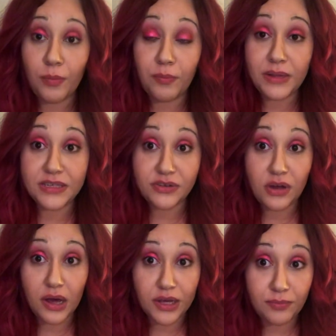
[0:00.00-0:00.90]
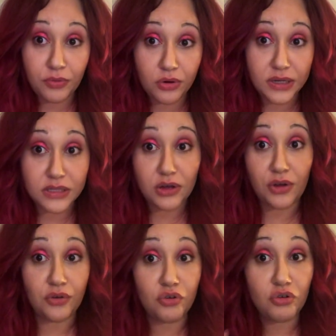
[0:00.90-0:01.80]
places high importance
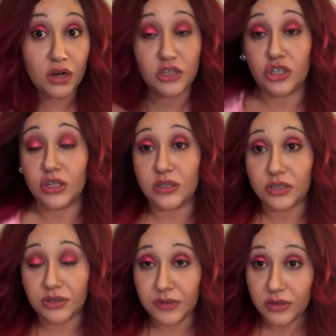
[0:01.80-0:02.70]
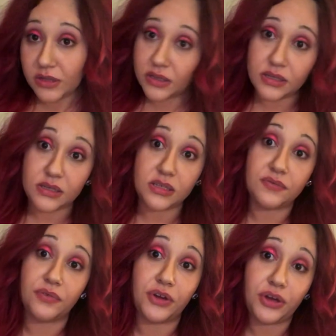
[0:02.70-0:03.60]
on crunch in cereal, then this is
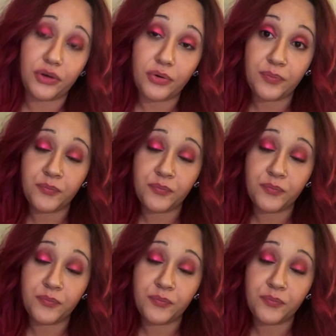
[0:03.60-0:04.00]
for you.